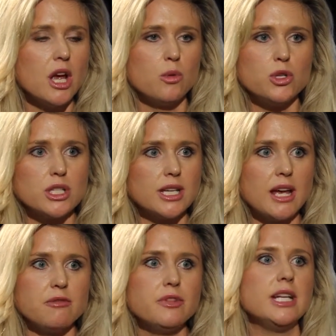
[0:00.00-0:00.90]
we just
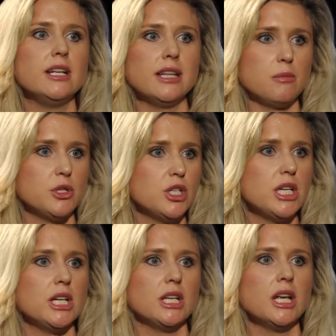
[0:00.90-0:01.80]
kept feeding that
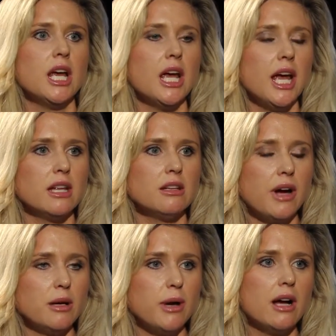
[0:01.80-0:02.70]
machine and the
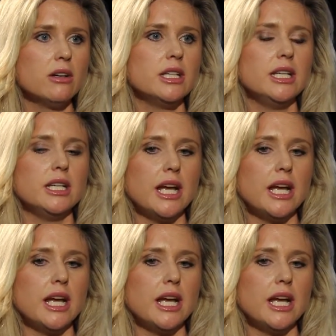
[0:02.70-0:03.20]
virality